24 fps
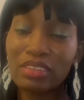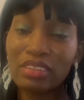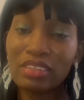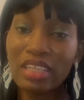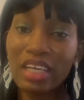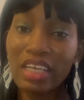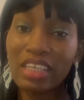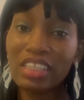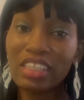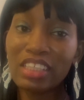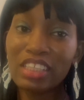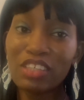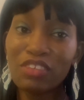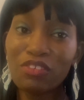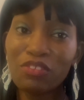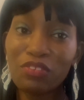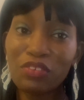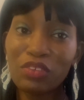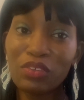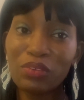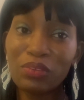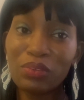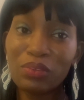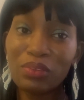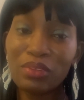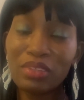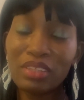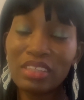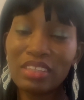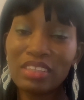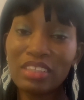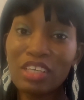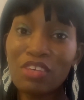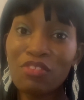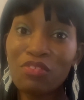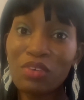Like if you
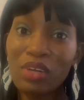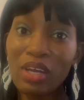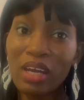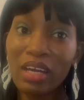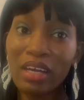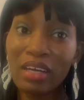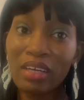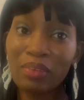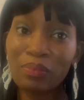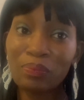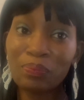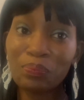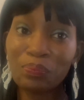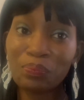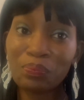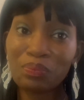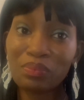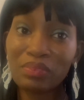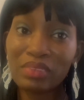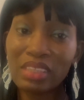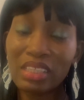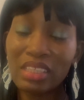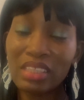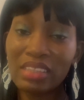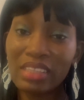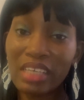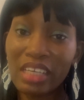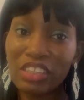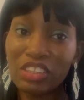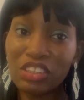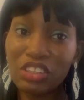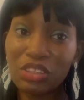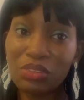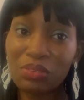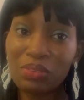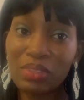are a
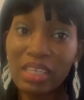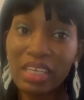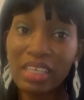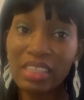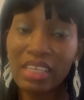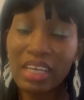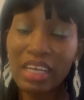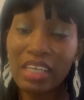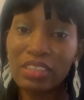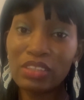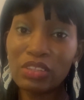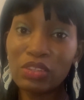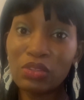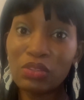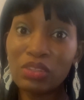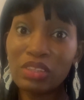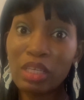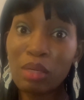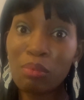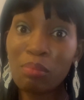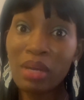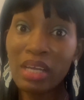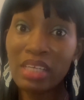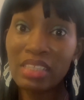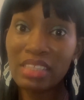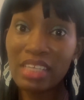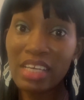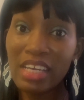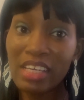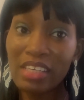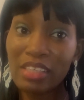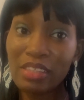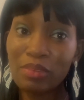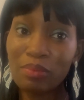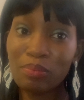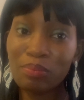Nigerian and you hear my
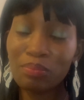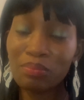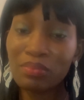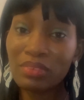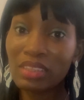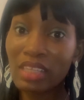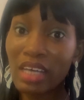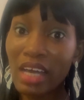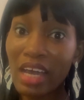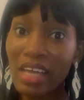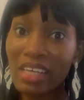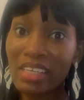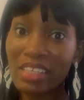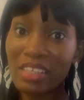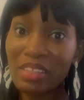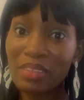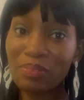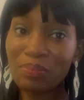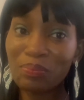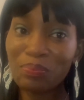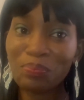name, Taye,